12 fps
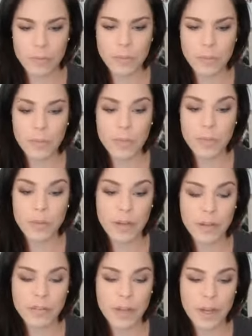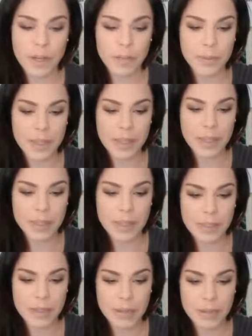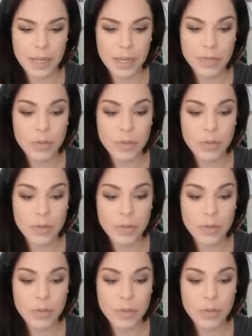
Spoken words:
Wood burning fireplace. That's so nice.